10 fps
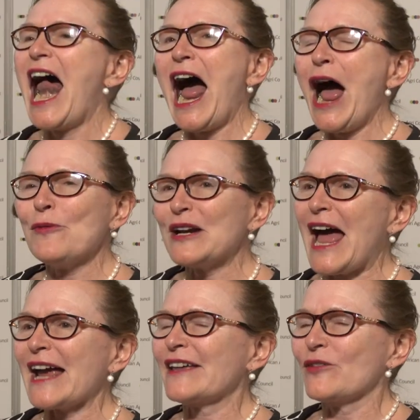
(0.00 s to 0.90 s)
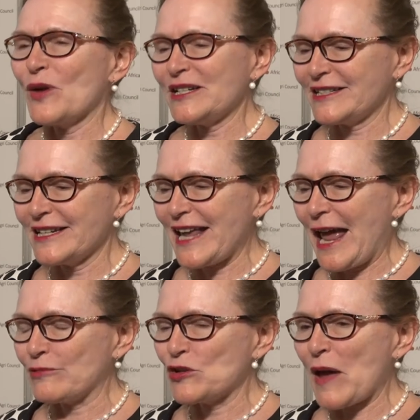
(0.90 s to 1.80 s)
I would like the Western
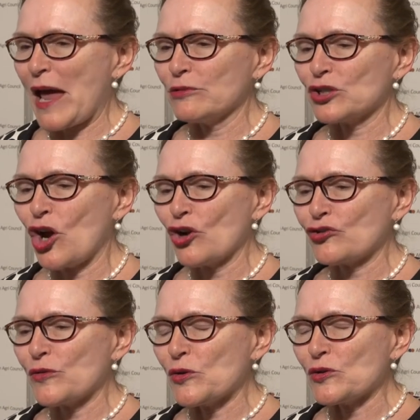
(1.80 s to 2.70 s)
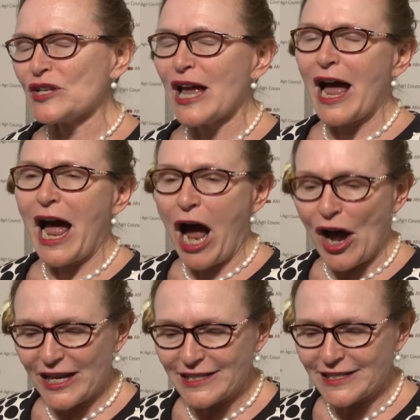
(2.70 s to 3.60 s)
Cape to be able to contribute
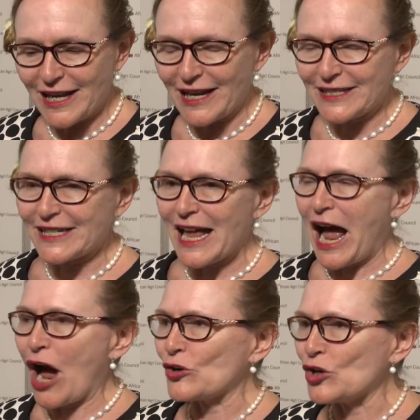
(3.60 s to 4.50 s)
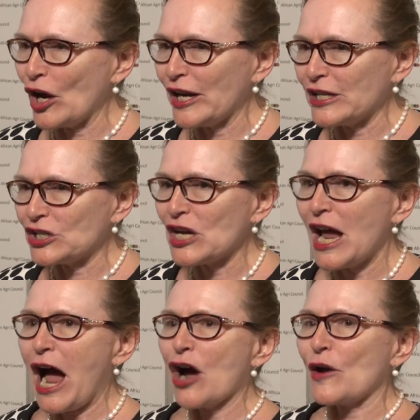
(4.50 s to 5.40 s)
our insights, our knowledge,
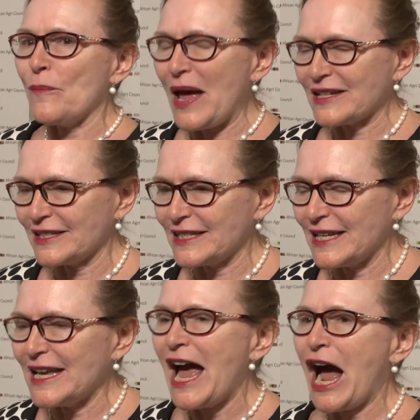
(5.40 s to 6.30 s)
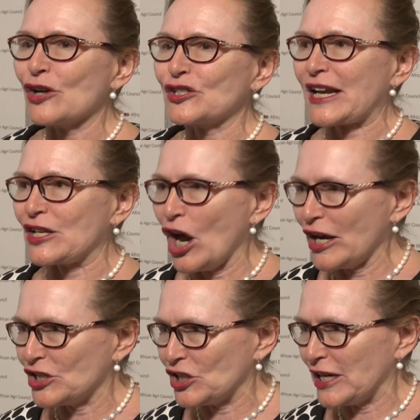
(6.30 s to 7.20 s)
our capacity, our
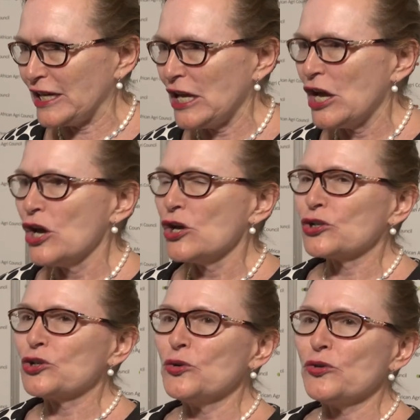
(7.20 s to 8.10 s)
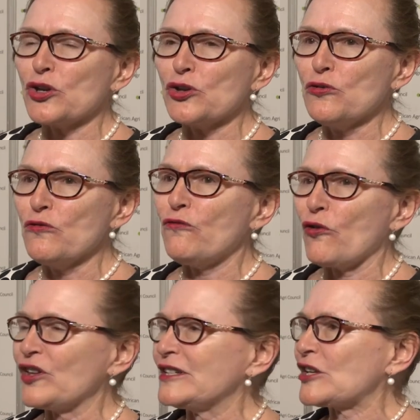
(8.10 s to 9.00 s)
technology to the new
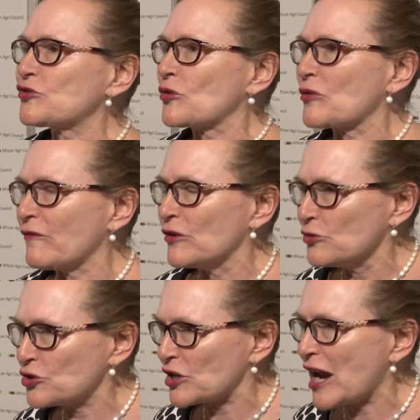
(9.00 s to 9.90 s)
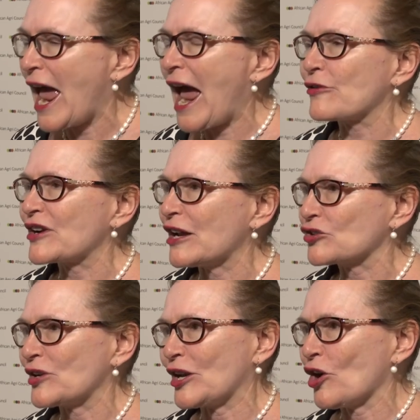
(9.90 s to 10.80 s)
fourth industrial revolution
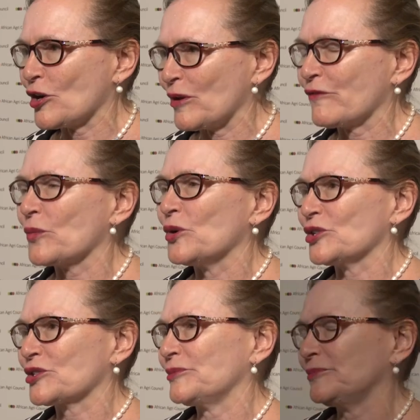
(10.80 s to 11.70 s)
agricultural economy of the world.